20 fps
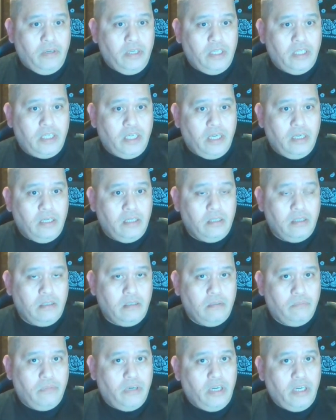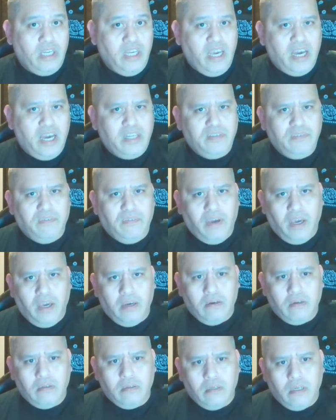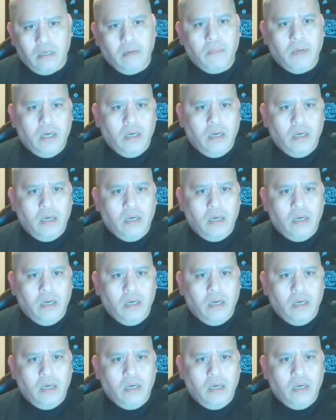he says, but he has failed,